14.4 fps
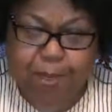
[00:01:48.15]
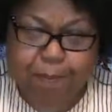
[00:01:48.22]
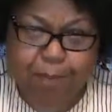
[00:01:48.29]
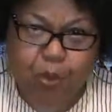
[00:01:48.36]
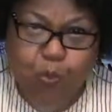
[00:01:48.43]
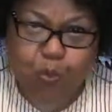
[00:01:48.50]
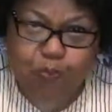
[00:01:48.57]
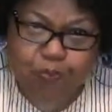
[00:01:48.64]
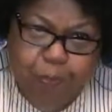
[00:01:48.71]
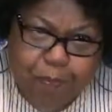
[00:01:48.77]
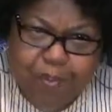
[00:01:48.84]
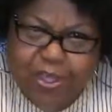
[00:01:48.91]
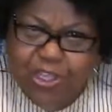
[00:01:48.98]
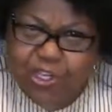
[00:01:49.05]
but we're
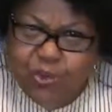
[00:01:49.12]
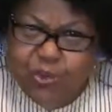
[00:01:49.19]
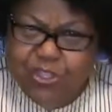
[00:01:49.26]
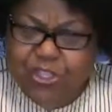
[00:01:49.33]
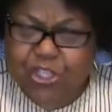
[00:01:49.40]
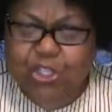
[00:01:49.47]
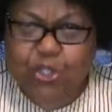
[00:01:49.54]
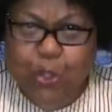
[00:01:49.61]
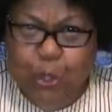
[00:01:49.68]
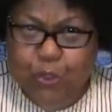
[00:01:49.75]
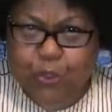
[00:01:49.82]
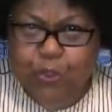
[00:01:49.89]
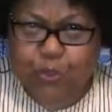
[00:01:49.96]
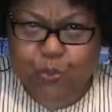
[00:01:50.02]
familiar with this
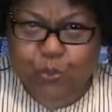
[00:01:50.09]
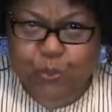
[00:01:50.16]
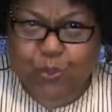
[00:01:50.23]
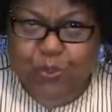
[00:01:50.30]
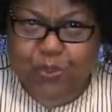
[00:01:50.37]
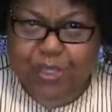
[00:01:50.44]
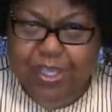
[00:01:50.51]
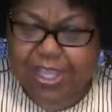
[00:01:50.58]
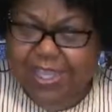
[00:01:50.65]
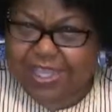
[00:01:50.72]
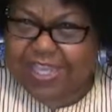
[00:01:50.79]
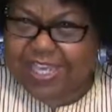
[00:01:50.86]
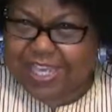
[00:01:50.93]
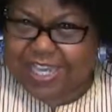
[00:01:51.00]
author's work.
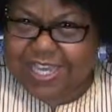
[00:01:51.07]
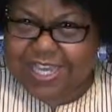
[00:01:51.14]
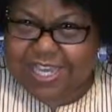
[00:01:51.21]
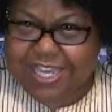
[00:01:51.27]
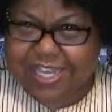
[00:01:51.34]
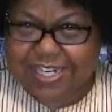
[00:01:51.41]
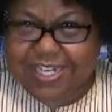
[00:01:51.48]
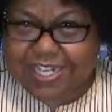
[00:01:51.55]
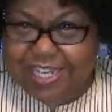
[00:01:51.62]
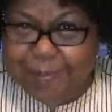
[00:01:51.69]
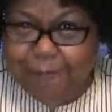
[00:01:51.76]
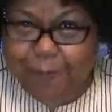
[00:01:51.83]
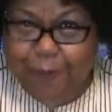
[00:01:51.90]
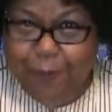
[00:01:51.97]
Think
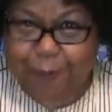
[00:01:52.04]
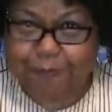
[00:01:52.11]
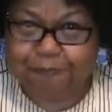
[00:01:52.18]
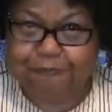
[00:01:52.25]
deeper.